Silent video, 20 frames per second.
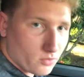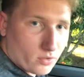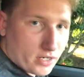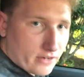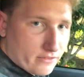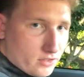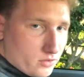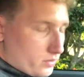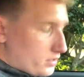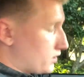
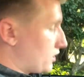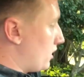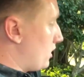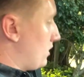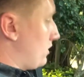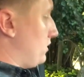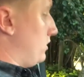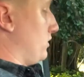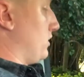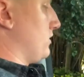whatever you want to call
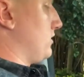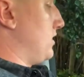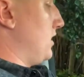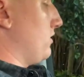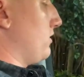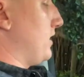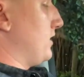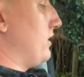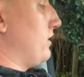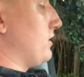it. You can see it
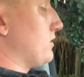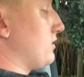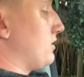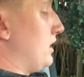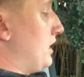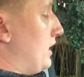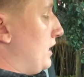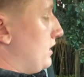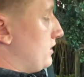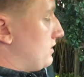right there. It's
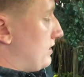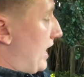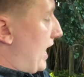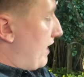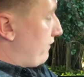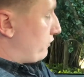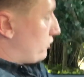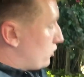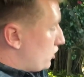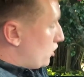
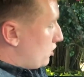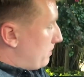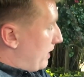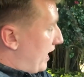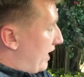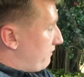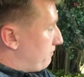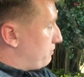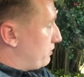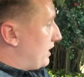half chrome,
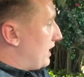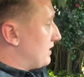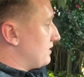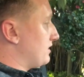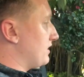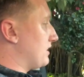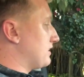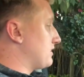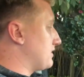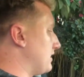half
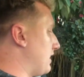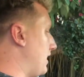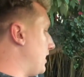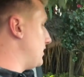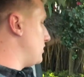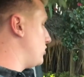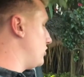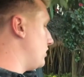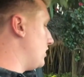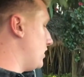plastic. It's
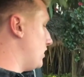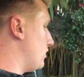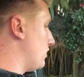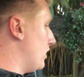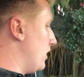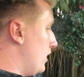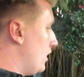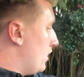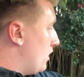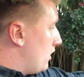nice, you know.
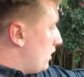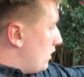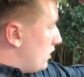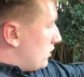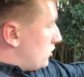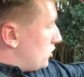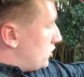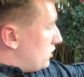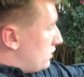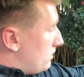
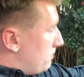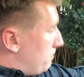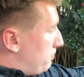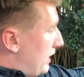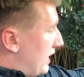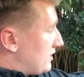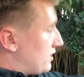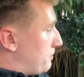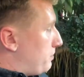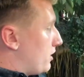
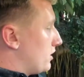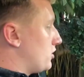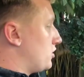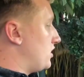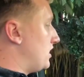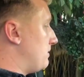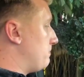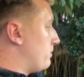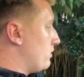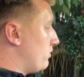Plastic parts
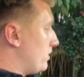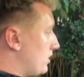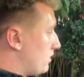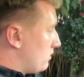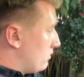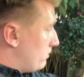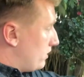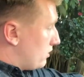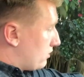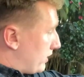cheap, but we
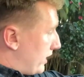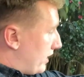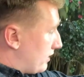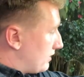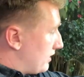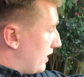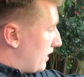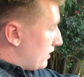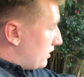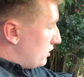don't count
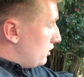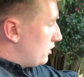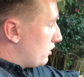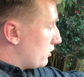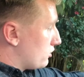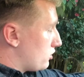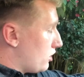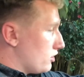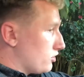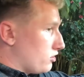that. You know,
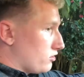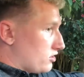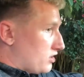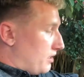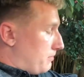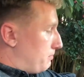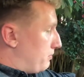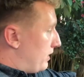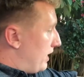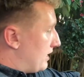there's also
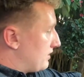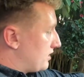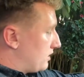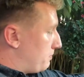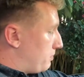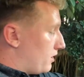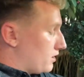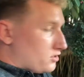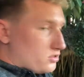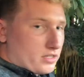some plastic
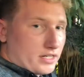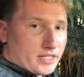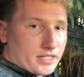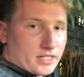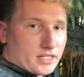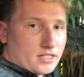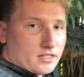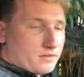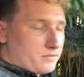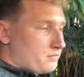parts right
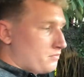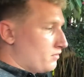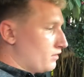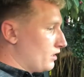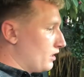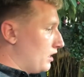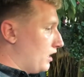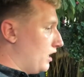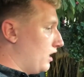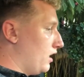here.
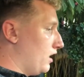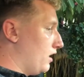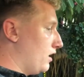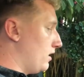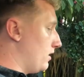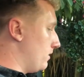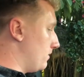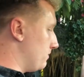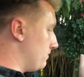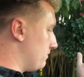
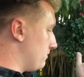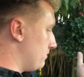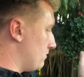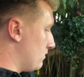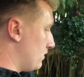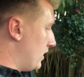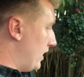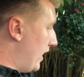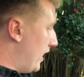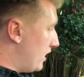
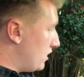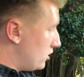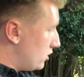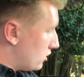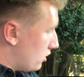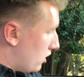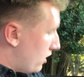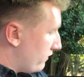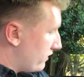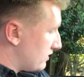And you
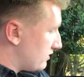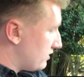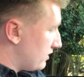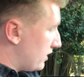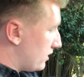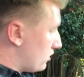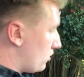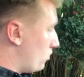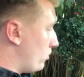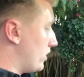know, obviously
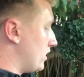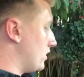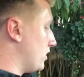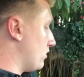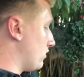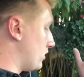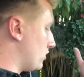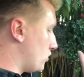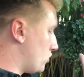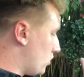in the window
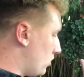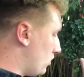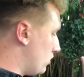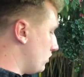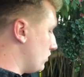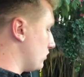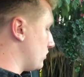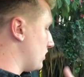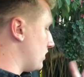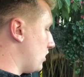
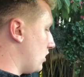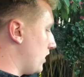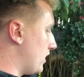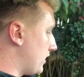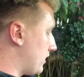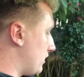controls and all that